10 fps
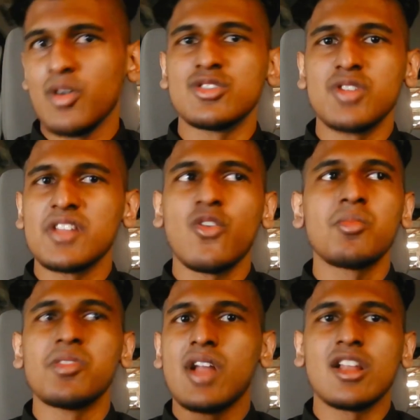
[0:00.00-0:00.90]

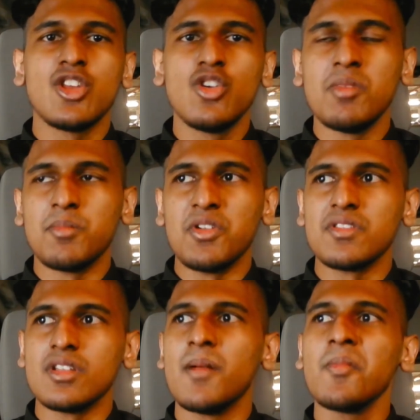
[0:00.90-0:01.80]
Transformer, not a human
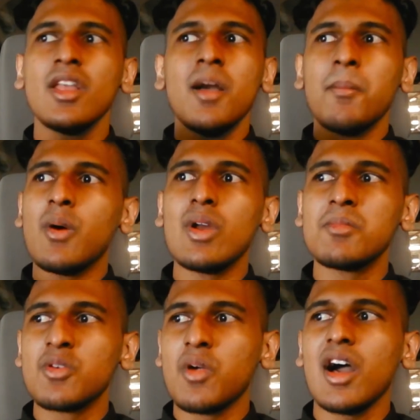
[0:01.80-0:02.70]
person. But when
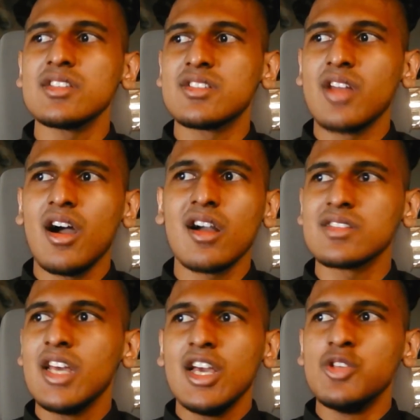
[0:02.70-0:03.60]
Mirage
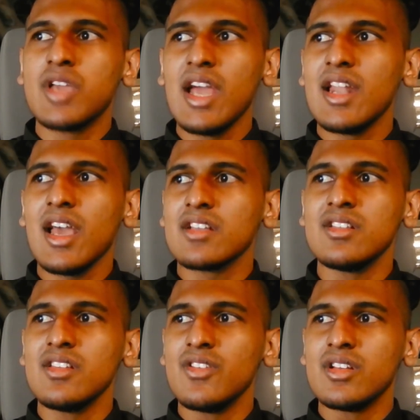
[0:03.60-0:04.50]
talks, you can't
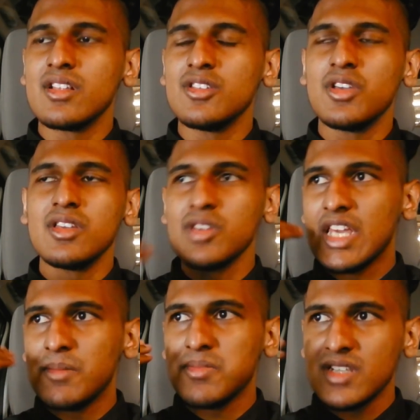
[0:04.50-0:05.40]
actually, you
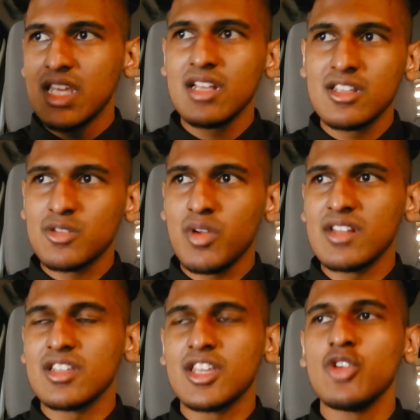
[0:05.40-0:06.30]
keep seeing this one
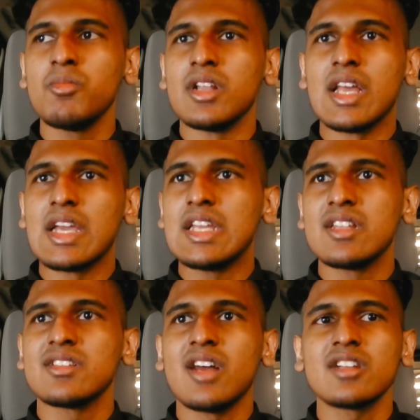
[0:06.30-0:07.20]
as a human. Like, he
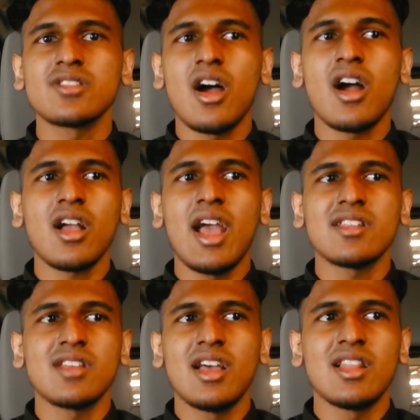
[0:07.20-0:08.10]
does not talk
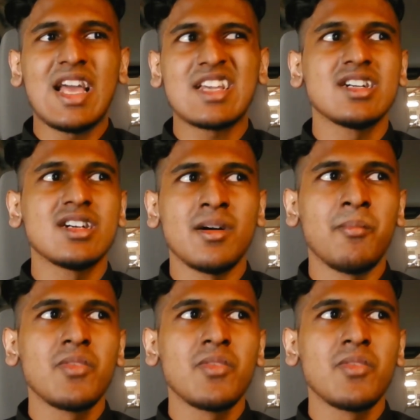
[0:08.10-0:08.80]
as like a